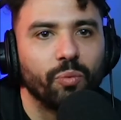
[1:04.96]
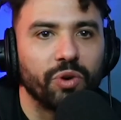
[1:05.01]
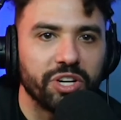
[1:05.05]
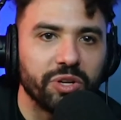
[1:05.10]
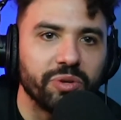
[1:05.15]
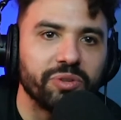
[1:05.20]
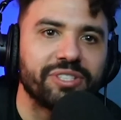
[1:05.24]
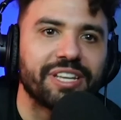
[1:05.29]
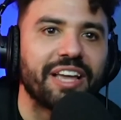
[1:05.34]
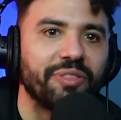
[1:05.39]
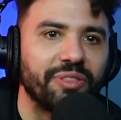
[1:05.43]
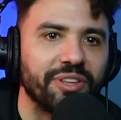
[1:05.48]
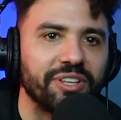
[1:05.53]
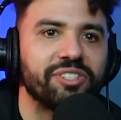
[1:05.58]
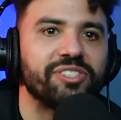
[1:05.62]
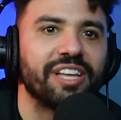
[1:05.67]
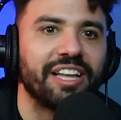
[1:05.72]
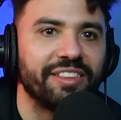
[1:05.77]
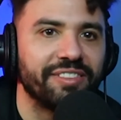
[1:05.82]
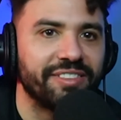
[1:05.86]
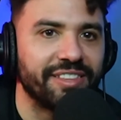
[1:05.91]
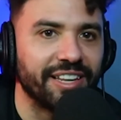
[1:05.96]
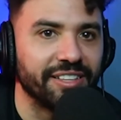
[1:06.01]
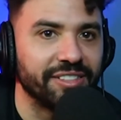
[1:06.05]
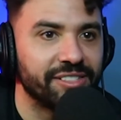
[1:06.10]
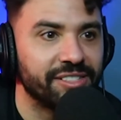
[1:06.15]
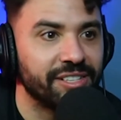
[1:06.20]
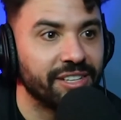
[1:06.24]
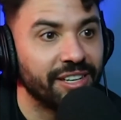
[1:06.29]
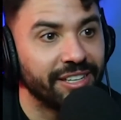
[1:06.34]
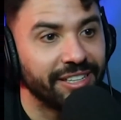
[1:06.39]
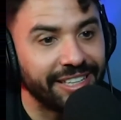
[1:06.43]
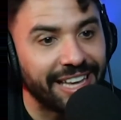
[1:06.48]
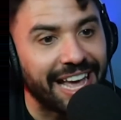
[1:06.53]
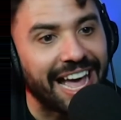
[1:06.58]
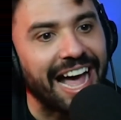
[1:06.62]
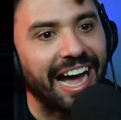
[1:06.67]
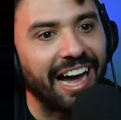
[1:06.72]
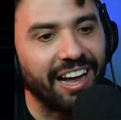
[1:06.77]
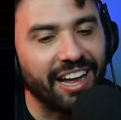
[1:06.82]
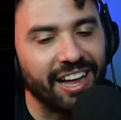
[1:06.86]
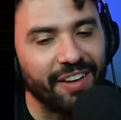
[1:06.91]
When you say this sentence,
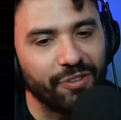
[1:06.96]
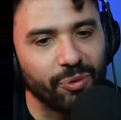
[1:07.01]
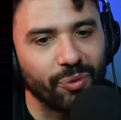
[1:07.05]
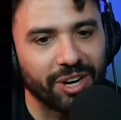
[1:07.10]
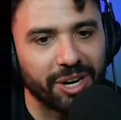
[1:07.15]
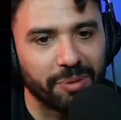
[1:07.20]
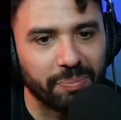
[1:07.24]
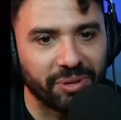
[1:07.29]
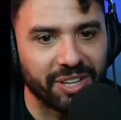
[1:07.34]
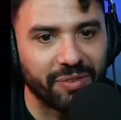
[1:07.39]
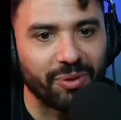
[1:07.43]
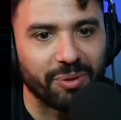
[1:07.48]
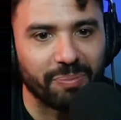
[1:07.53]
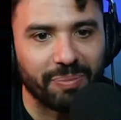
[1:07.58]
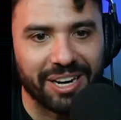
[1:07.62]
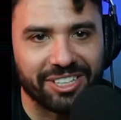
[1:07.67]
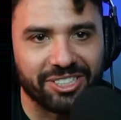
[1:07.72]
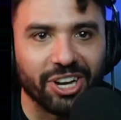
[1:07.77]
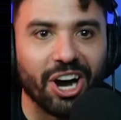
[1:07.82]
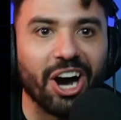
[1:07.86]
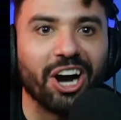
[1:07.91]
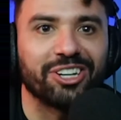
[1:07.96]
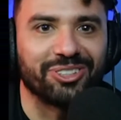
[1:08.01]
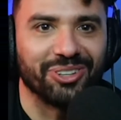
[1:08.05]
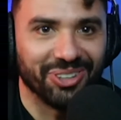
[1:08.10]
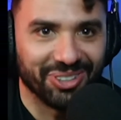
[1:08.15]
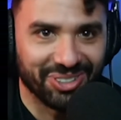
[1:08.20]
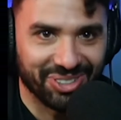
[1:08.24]
yeah, if you want to believe what my doctor